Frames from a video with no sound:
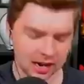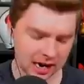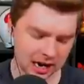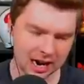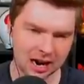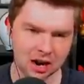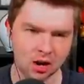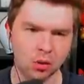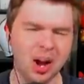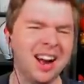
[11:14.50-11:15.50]

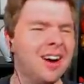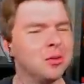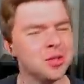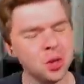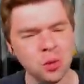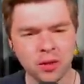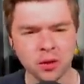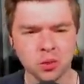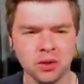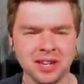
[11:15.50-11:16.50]
Oh, oh, two of
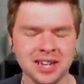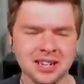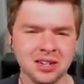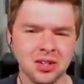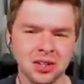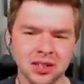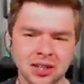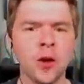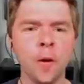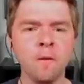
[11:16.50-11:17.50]
those would have
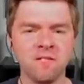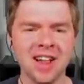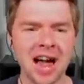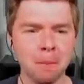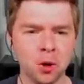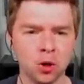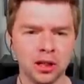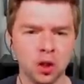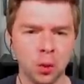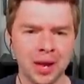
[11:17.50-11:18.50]
killed. You flap your
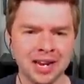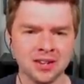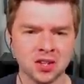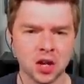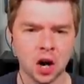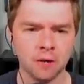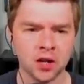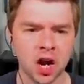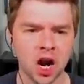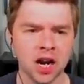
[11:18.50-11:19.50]
little wings,
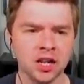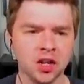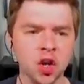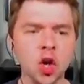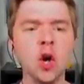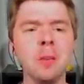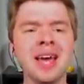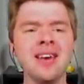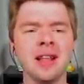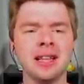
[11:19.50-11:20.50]
Scarfed God, and you
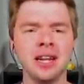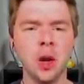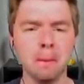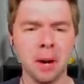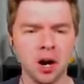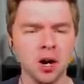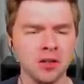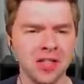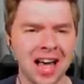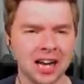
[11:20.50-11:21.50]
be the little
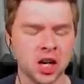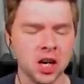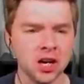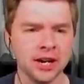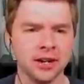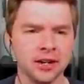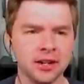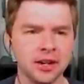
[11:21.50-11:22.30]
bird that could.